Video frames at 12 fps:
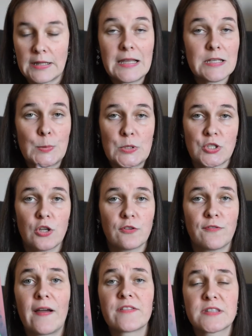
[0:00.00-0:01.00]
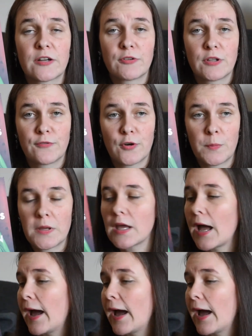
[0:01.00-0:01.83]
this was not a 5-star read for me.